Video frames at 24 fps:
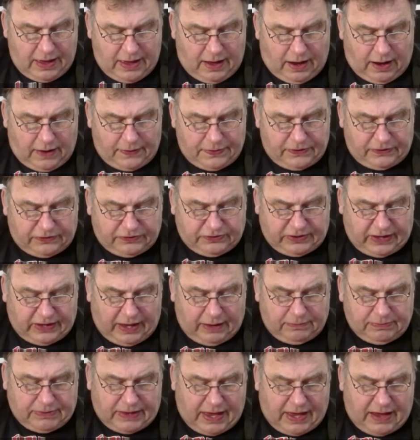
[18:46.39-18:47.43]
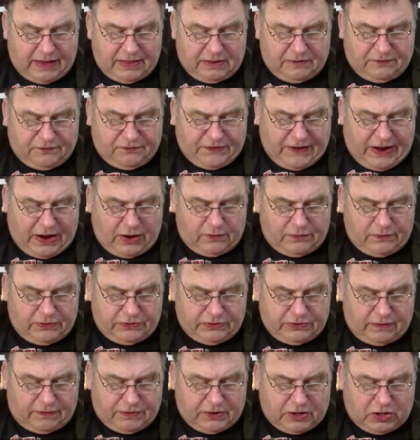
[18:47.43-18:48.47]
on the same day the
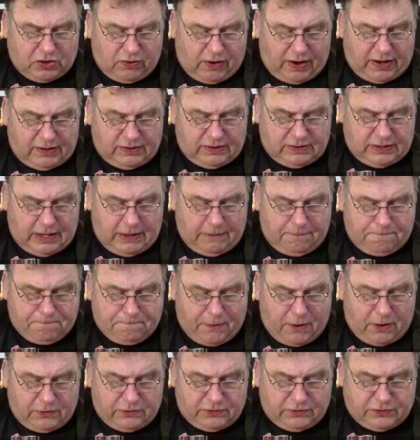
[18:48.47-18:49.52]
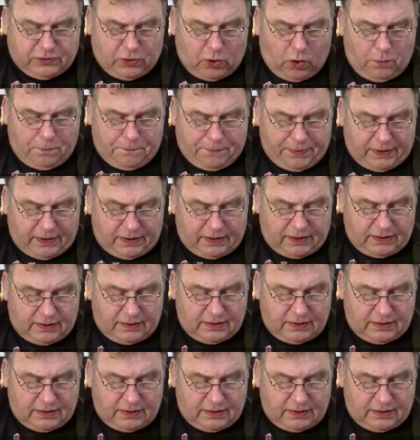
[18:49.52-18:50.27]
fountains of the great deep burst open,